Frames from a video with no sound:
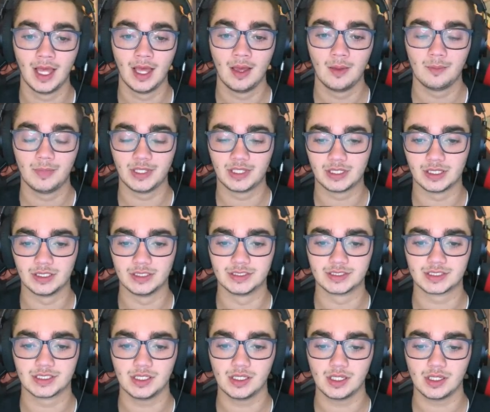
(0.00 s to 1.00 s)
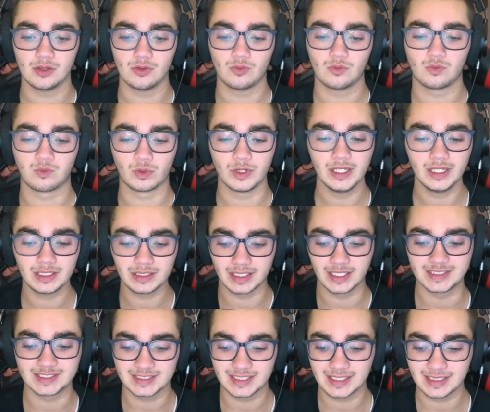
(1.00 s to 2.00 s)
because
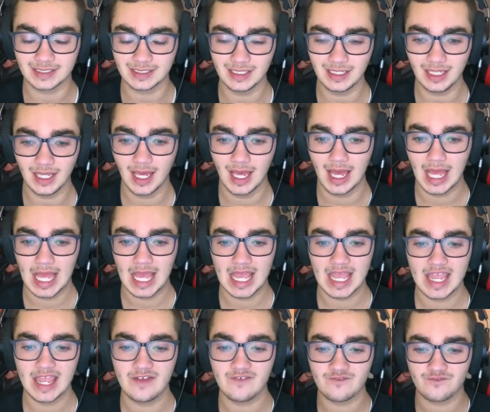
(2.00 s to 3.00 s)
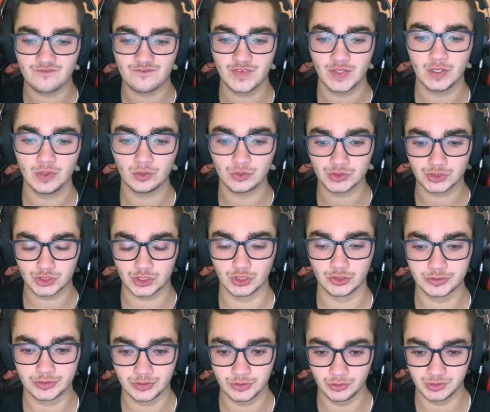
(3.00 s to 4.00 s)
realistically, it feels good
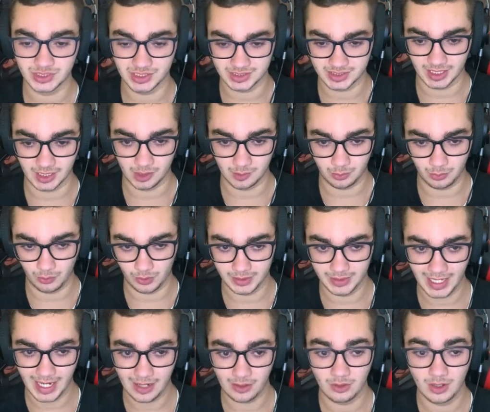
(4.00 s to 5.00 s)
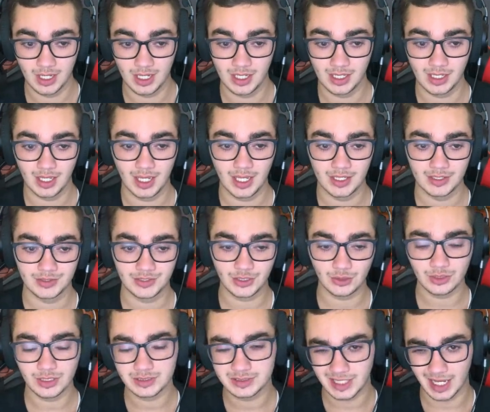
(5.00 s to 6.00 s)
to use his teleport. Now, the
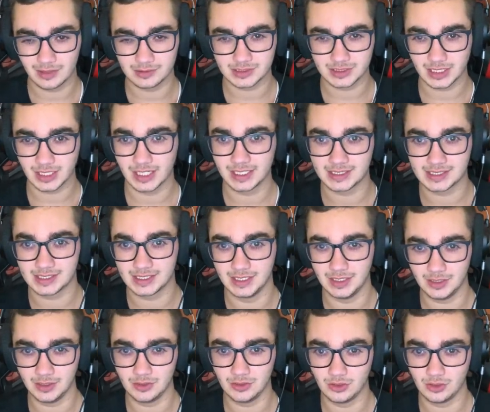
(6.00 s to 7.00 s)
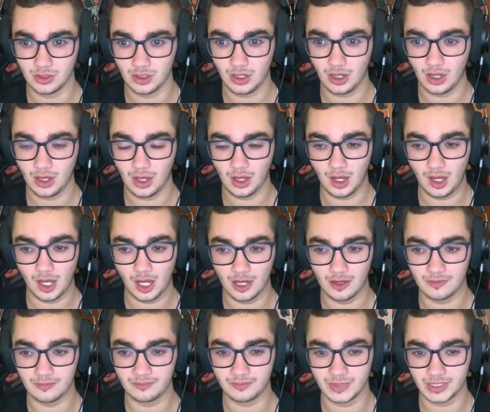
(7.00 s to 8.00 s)
only downside I see
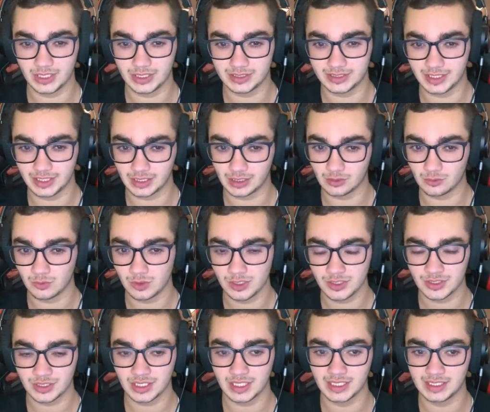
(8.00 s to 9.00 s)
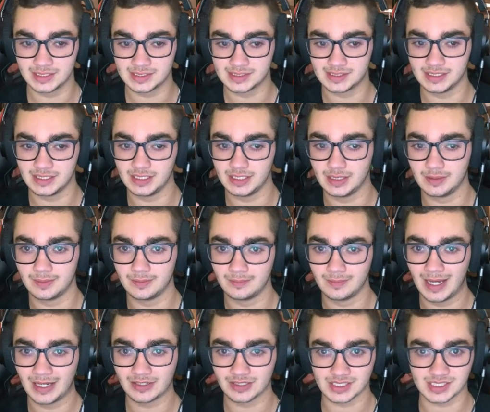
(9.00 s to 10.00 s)
me dealing with is the
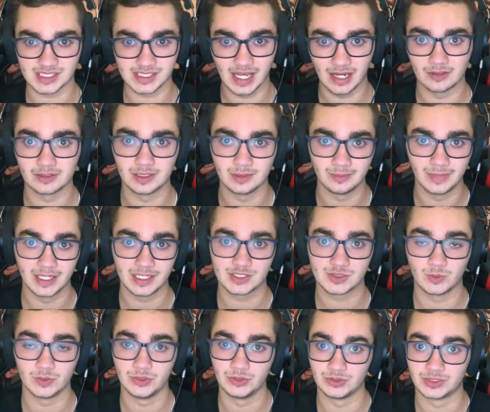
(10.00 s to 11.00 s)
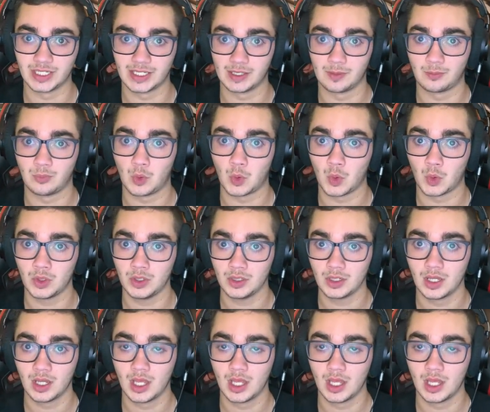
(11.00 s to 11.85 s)
amount of sound it makes when you teleport.